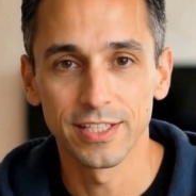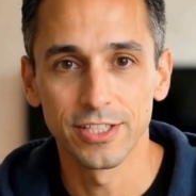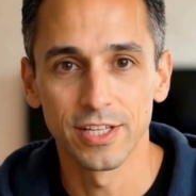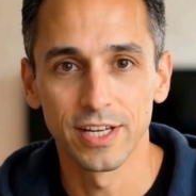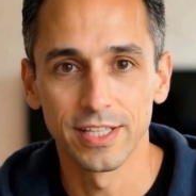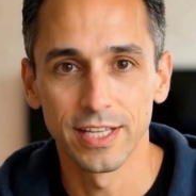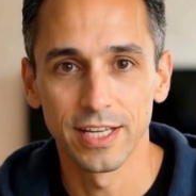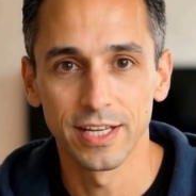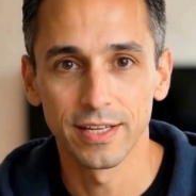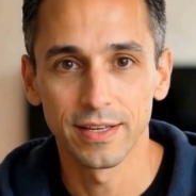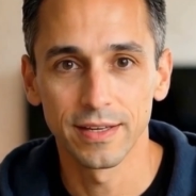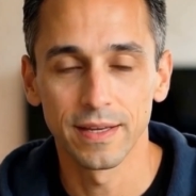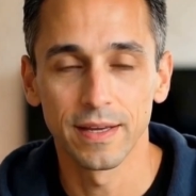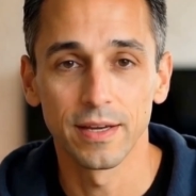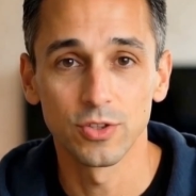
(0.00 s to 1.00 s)
this idea,
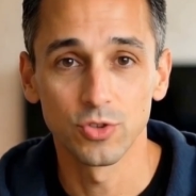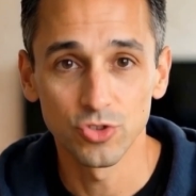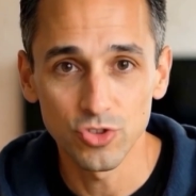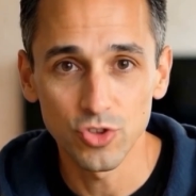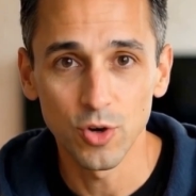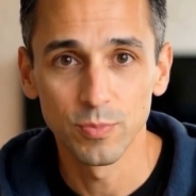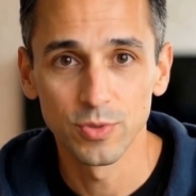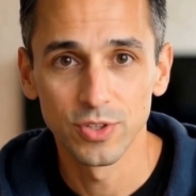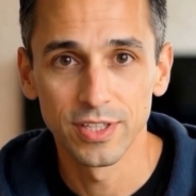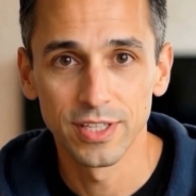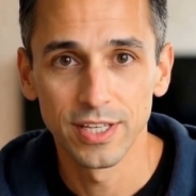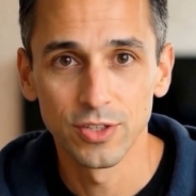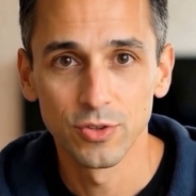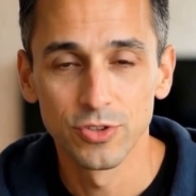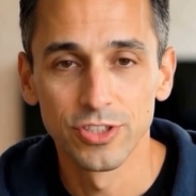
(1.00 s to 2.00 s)
you stop looking
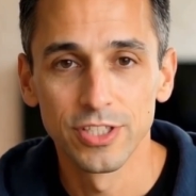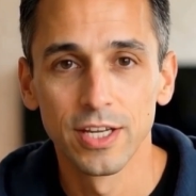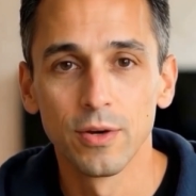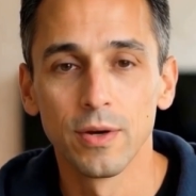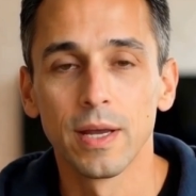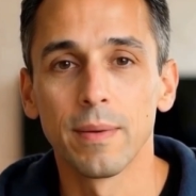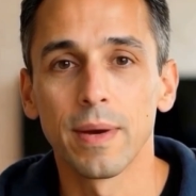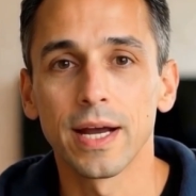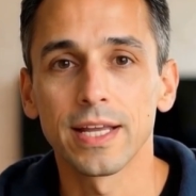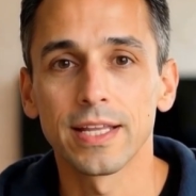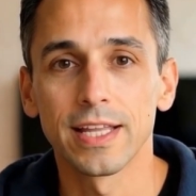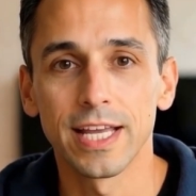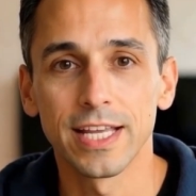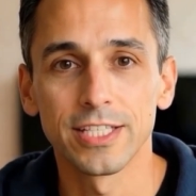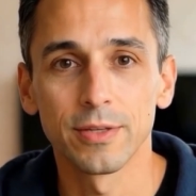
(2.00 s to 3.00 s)
at your CRM like a
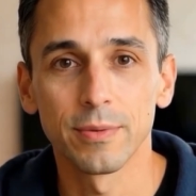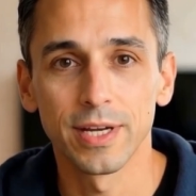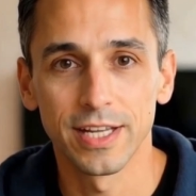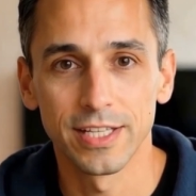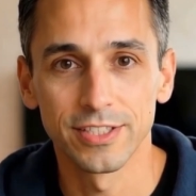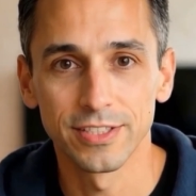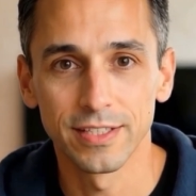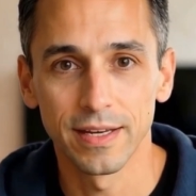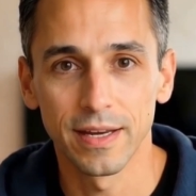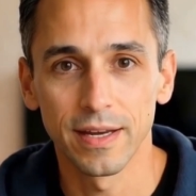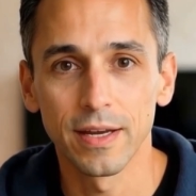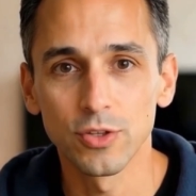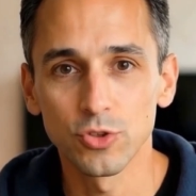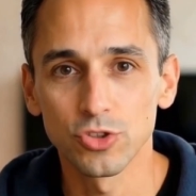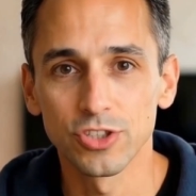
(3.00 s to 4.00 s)
database.
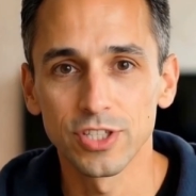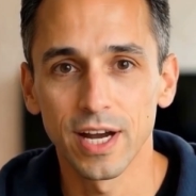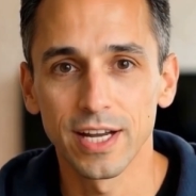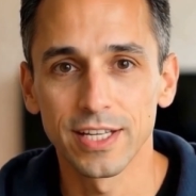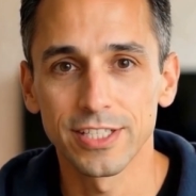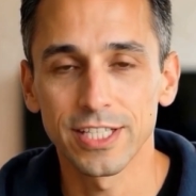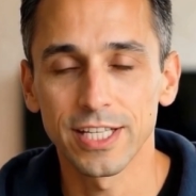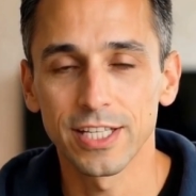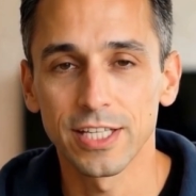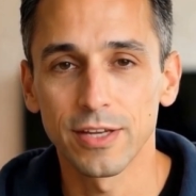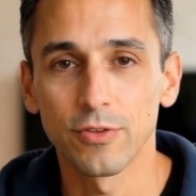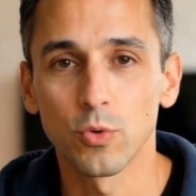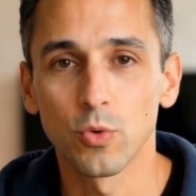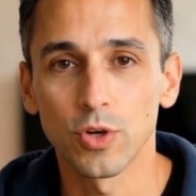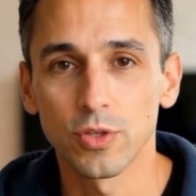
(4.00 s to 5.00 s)
You start seeing it
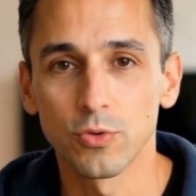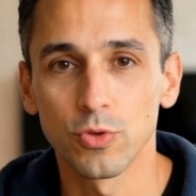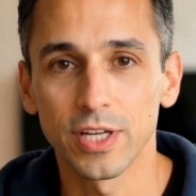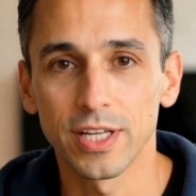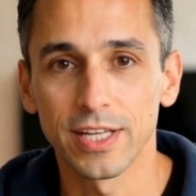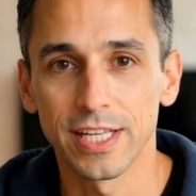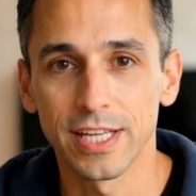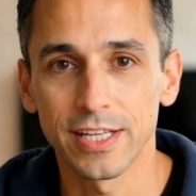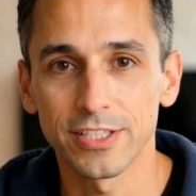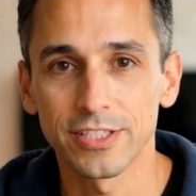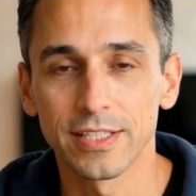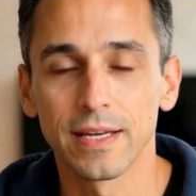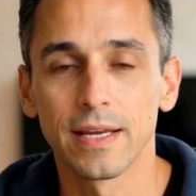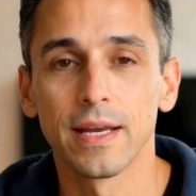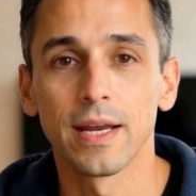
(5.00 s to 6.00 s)
for what it really is,
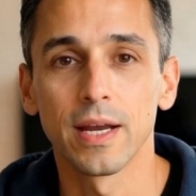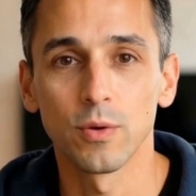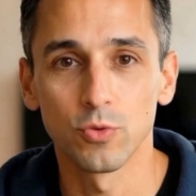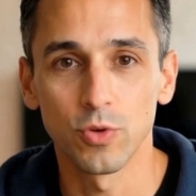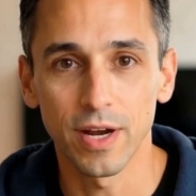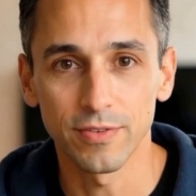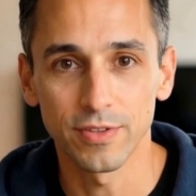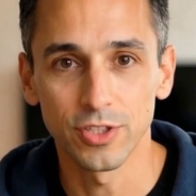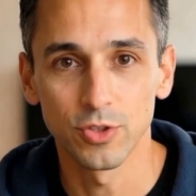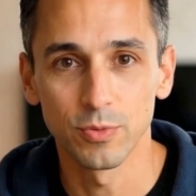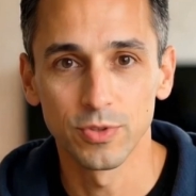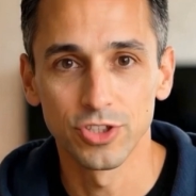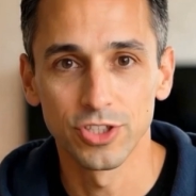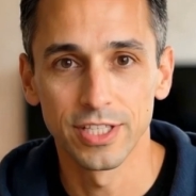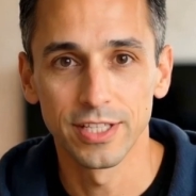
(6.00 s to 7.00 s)
a revenue
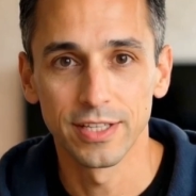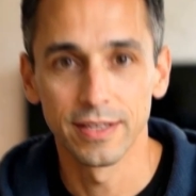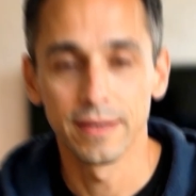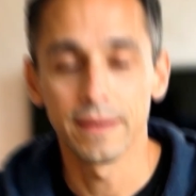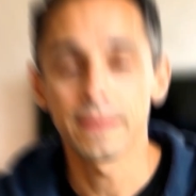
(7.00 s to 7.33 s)
machine.